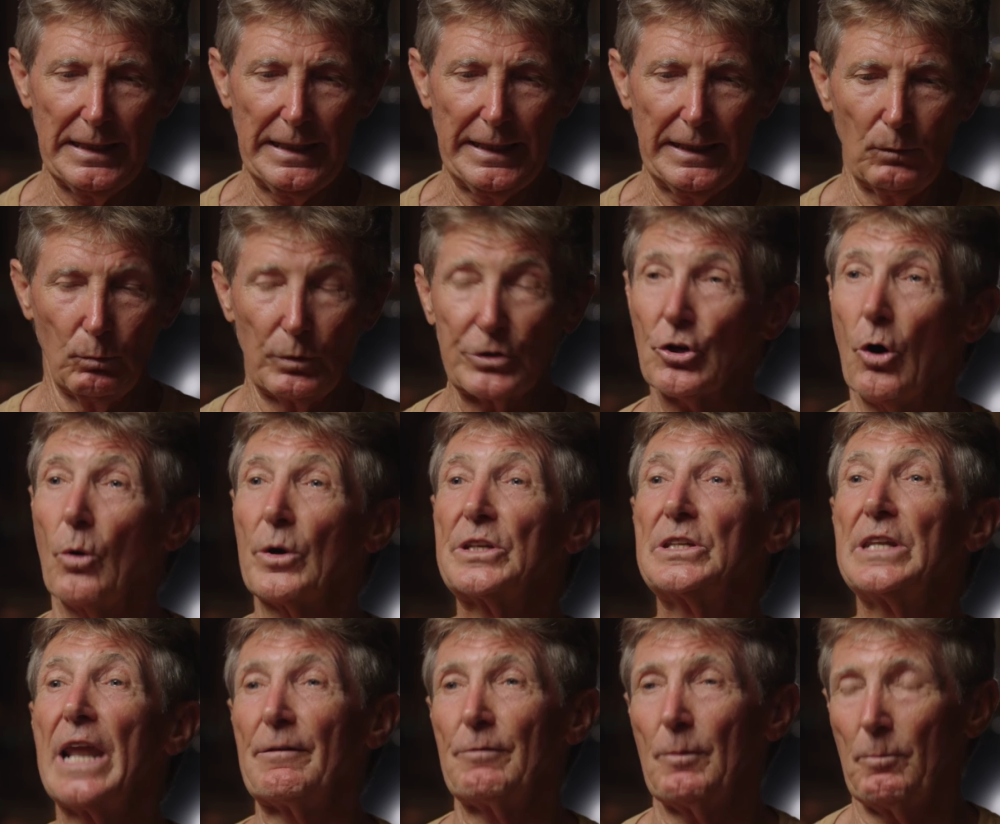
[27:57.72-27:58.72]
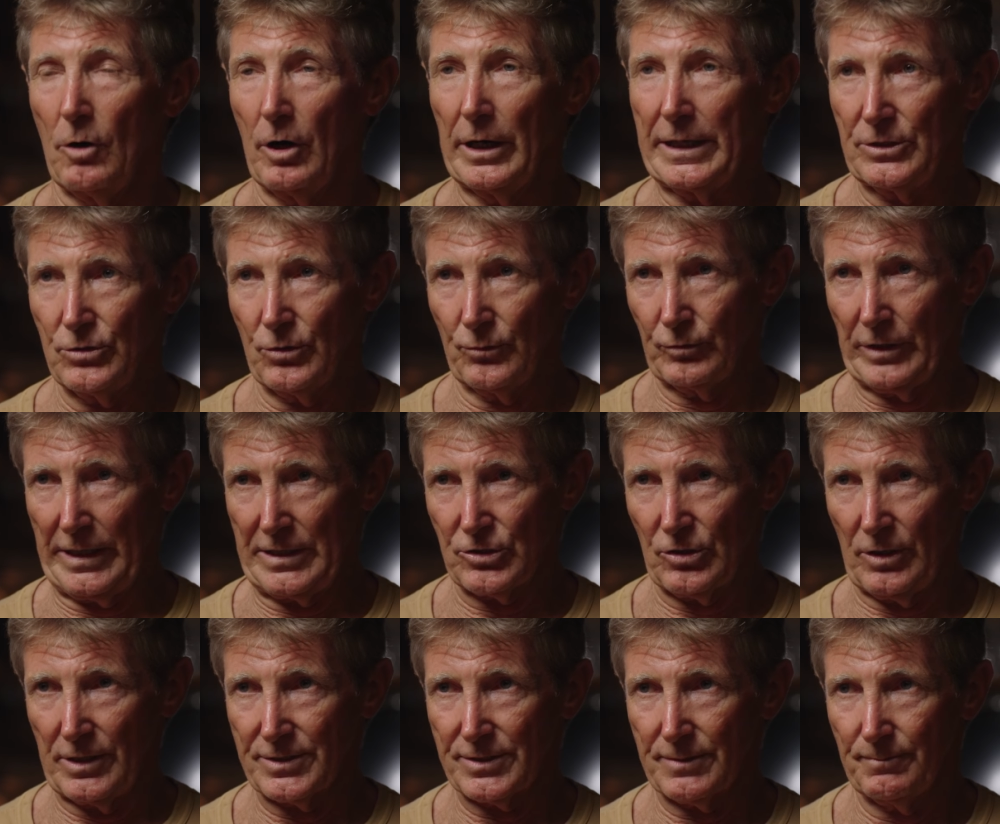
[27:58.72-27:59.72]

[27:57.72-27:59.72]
Which I would never buy into a franchise.